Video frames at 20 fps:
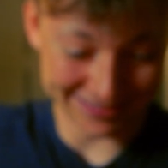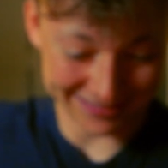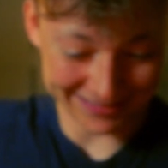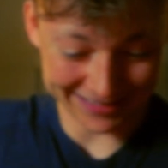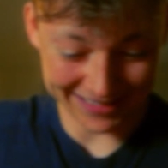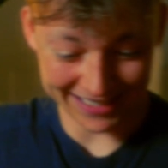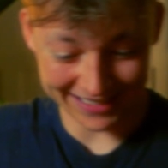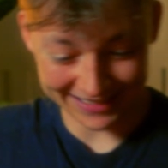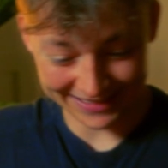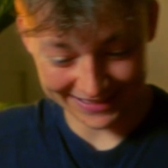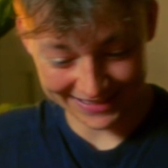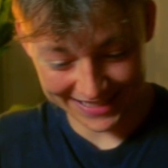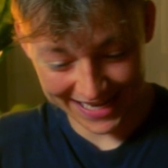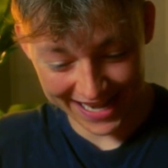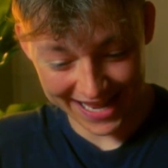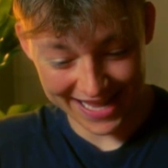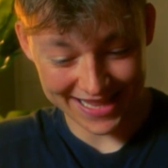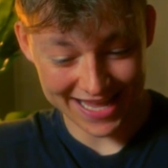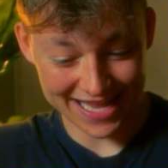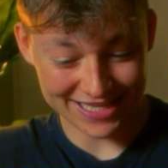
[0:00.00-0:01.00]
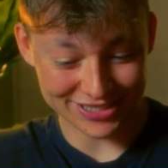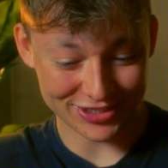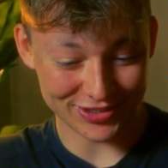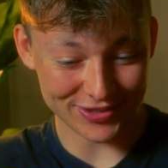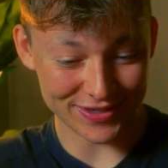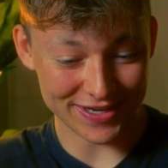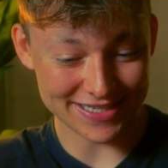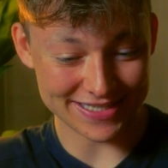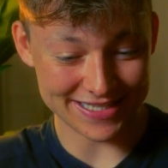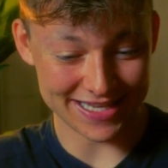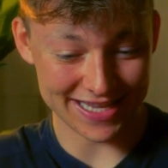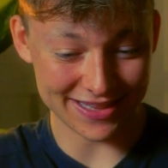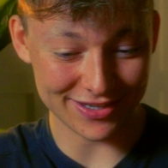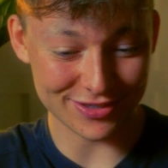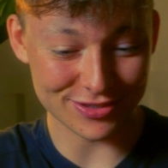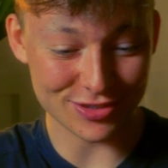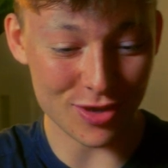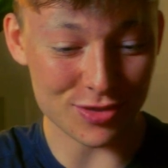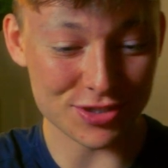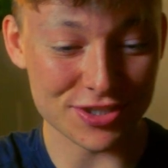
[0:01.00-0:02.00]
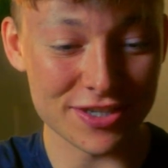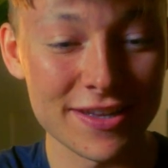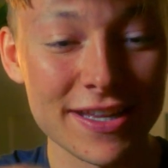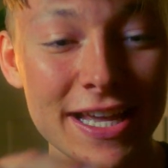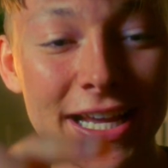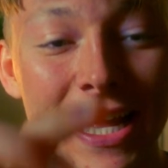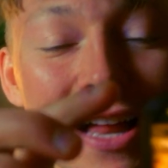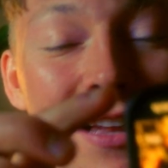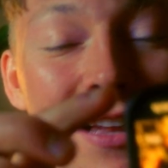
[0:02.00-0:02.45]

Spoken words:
See, like that's crazy. And there's also like